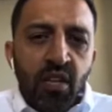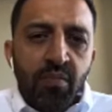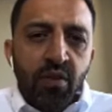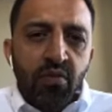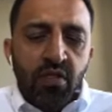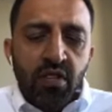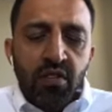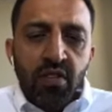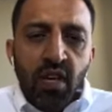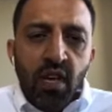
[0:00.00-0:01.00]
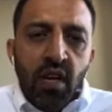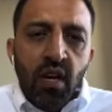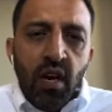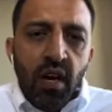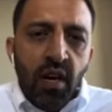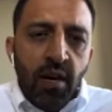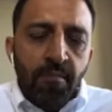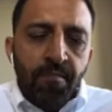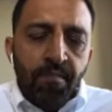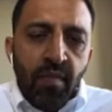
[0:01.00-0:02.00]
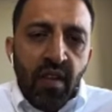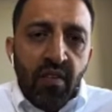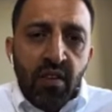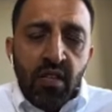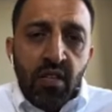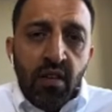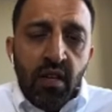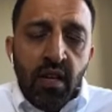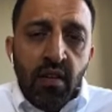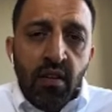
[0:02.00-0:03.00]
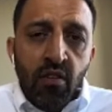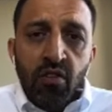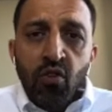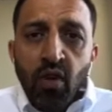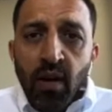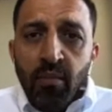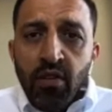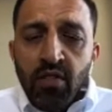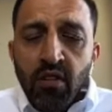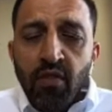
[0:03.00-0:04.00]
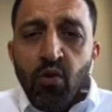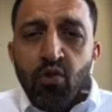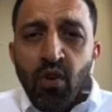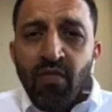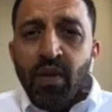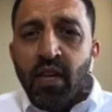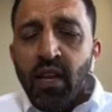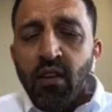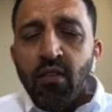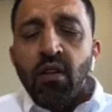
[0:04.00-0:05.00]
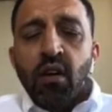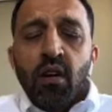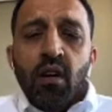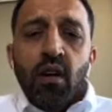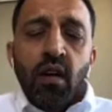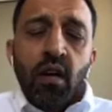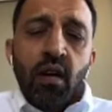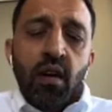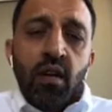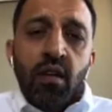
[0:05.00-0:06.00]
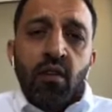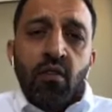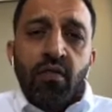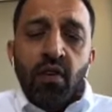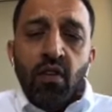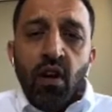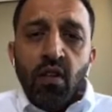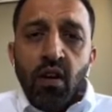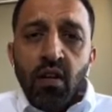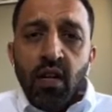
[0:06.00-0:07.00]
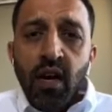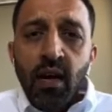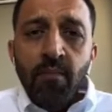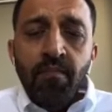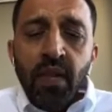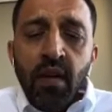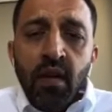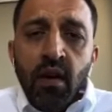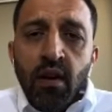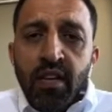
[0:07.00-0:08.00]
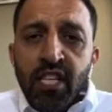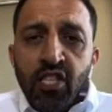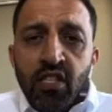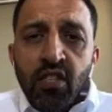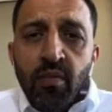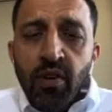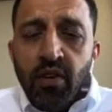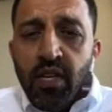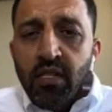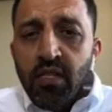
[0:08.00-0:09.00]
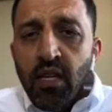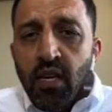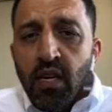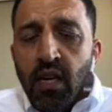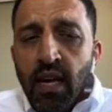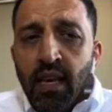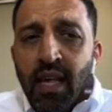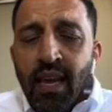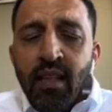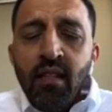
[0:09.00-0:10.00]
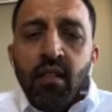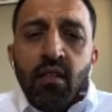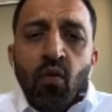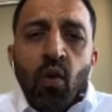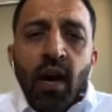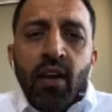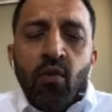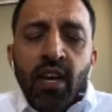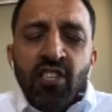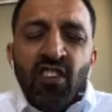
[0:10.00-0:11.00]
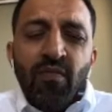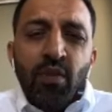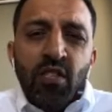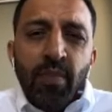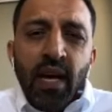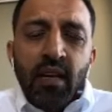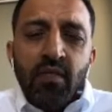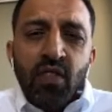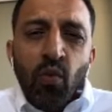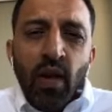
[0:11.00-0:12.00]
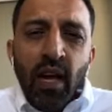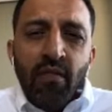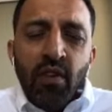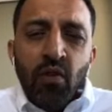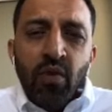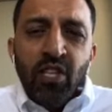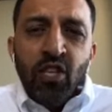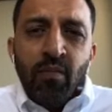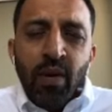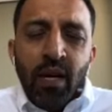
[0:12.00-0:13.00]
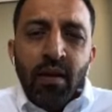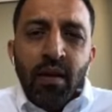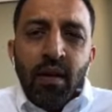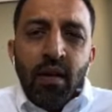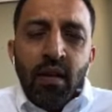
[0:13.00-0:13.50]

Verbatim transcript: energy producers, and you know, newcomers and folks who have been here, you know, for a long time, our Indigenous communities, and getting the wide range of perspectives that we have in our region, but